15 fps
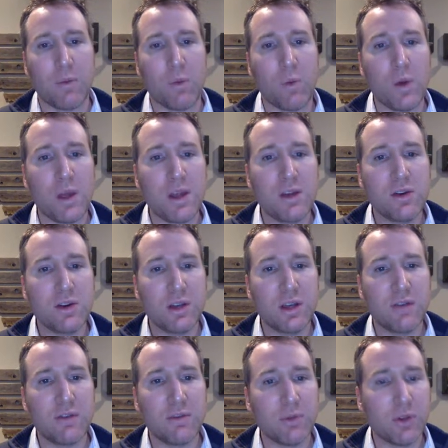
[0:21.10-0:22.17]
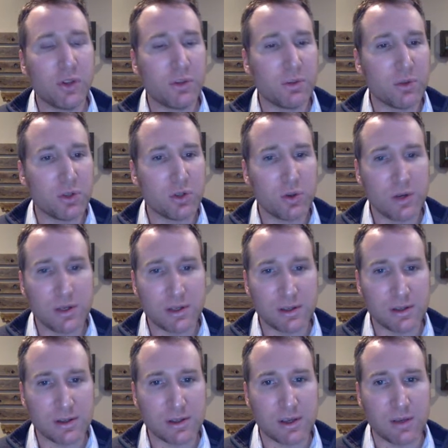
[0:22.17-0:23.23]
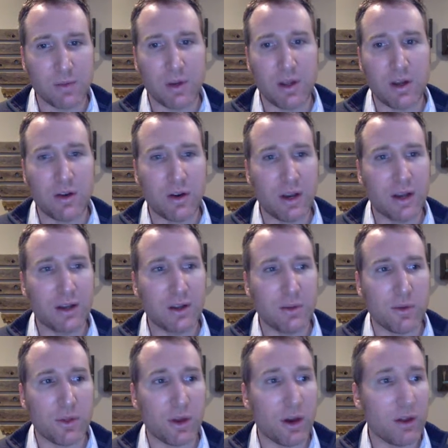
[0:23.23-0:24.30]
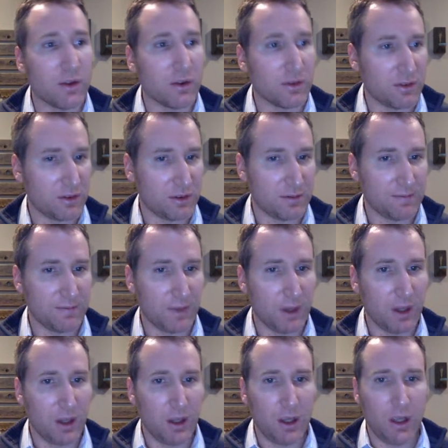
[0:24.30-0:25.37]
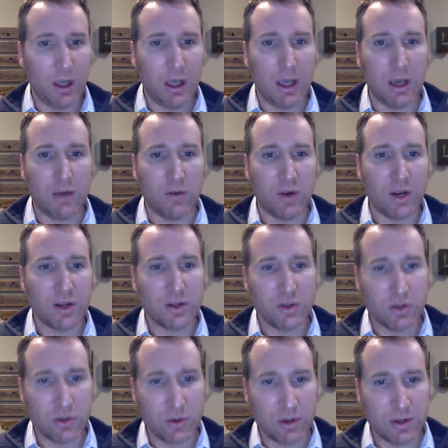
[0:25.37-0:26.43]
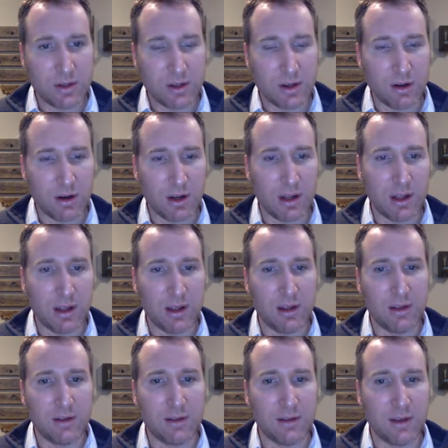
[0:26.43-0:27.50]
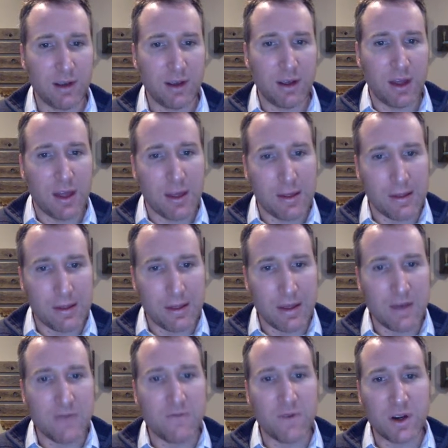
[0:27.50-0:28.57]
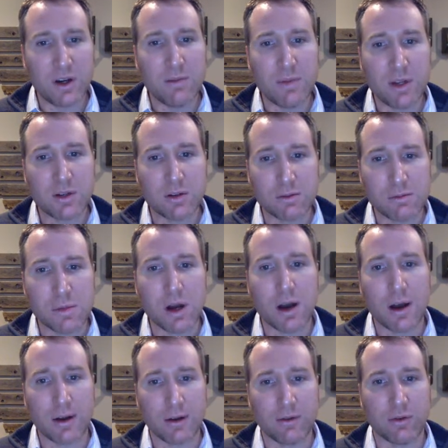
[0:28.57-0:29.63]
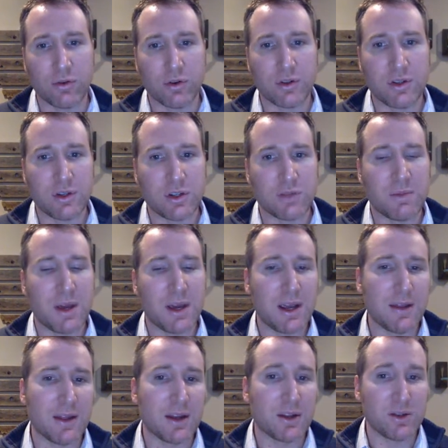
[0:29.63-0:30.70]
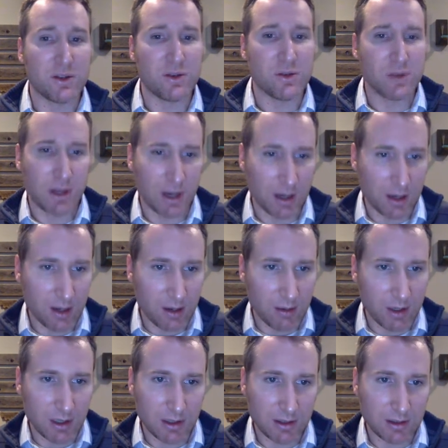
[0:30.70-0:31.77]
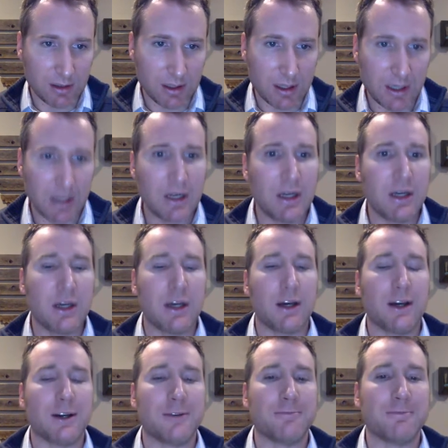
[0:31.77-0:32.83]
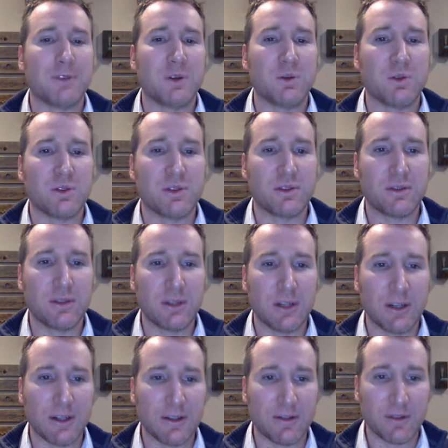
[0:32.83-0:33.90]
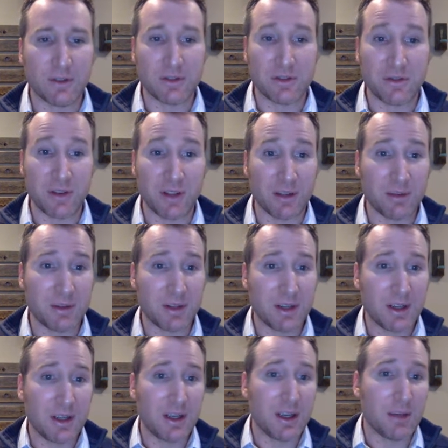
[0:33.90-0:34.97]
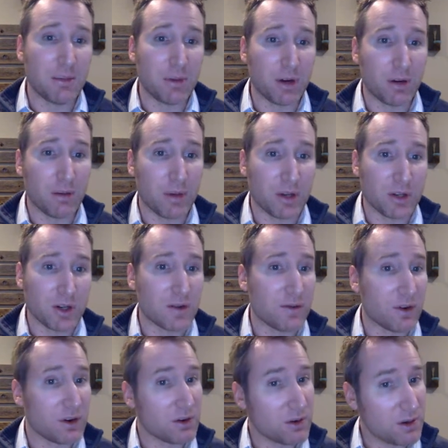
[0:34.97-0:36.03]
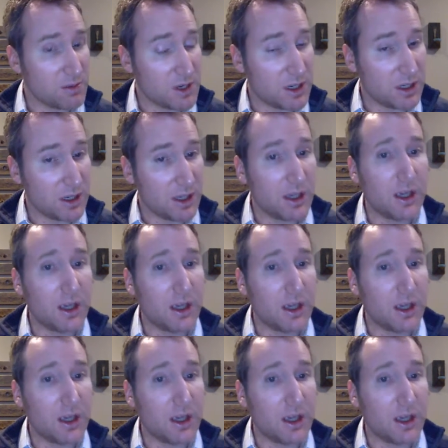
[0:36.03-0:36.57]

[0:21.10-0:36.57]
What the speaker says: when you're given multiple choices and when interacting with others. And rational choice theory is the fundamental model for decision making that is used in economics. It was first developed in part by John von Neumann,